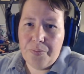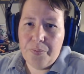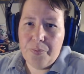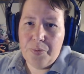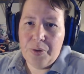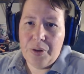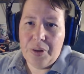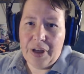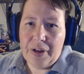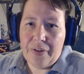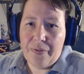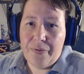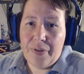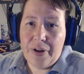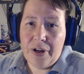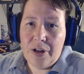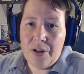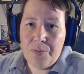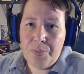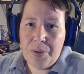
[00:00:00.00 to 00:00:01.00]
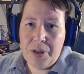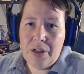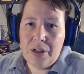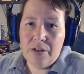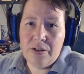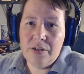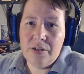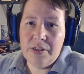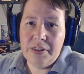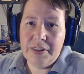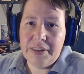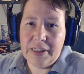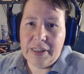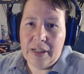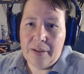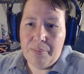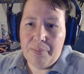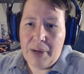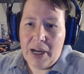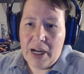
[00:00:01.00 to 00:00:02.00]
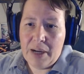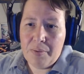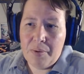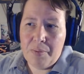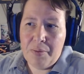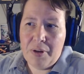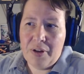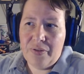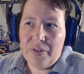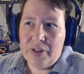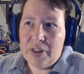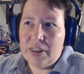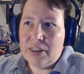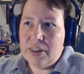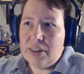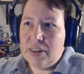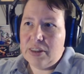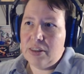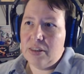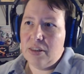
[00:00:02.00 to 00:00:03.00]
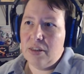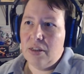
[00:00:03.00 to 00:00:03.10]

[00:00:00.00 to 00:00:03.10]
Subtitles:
with like fire beetles and magma mephits